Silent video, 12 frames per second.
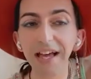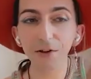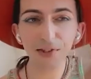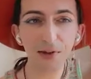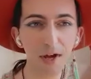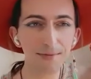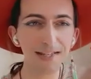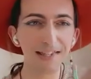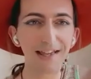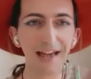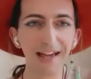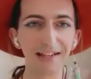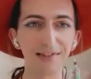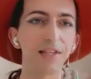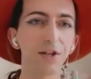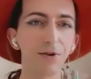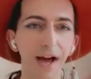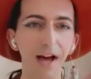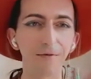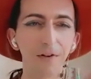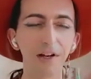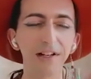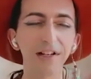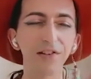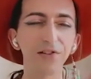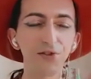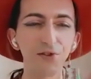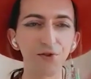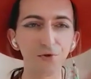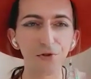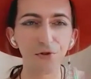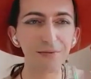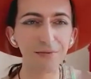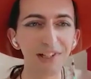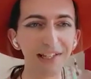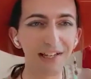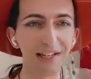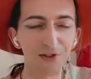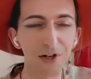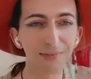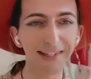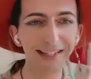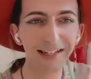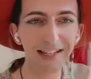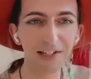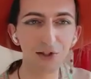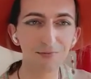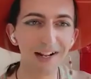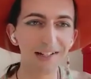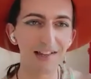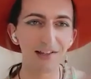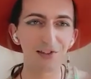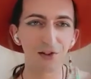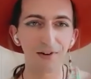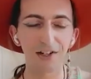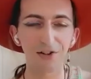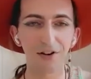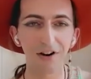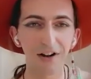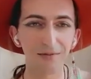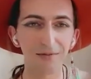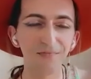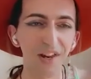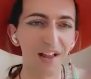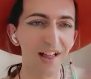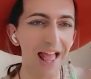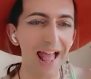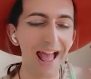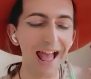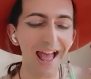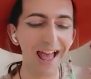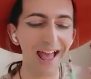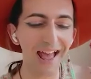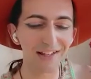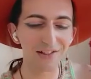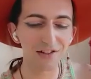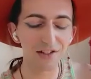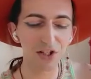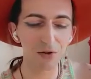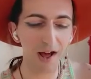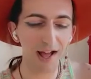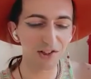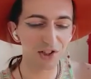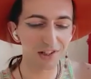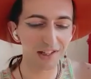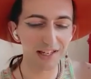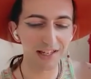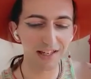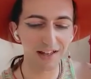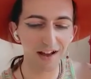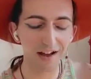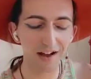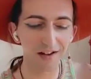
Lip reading: It also might be the case that you have an extremely, extremely niche metadata renderer, and you actually,